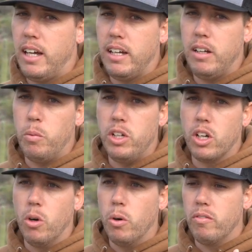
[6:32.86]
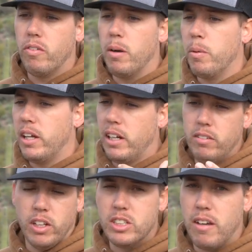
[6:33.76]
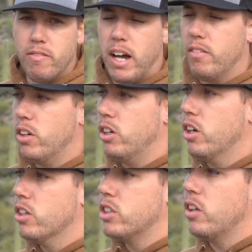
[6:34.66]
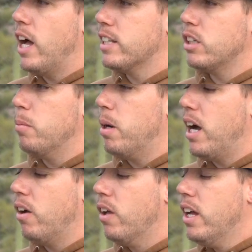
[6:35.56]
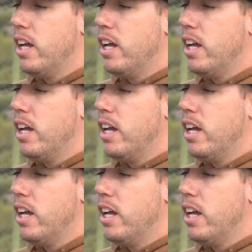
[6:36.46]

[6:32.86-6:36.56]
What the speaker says: When you're going from, like, let's say 500 yards to glass in a mile,